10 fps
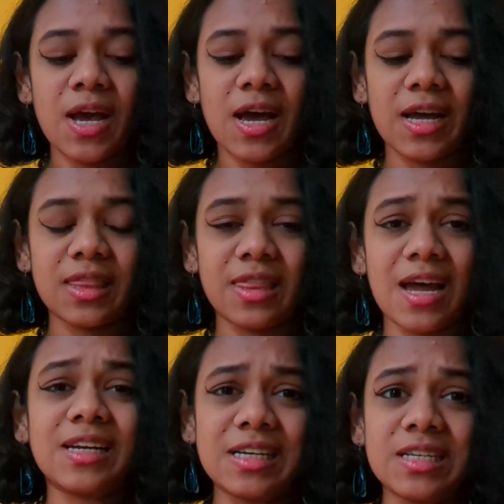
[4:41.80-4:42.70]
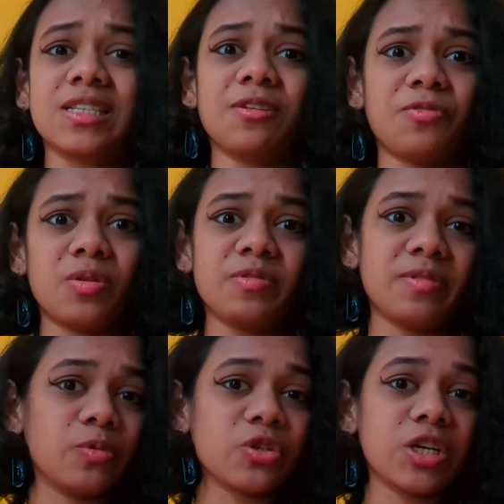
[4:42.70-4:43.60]
and that is a form of
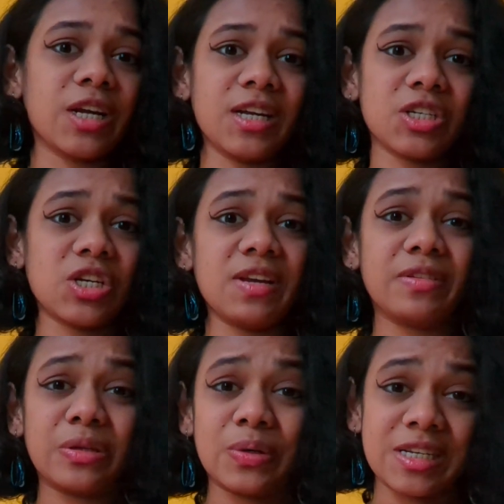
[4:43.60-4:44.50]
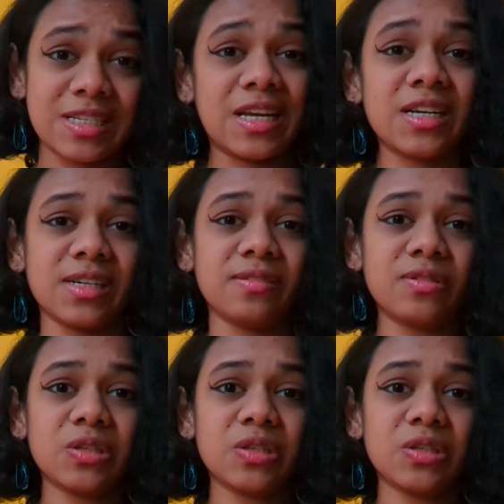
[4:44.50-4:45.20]
emotional connection, even though it is negative.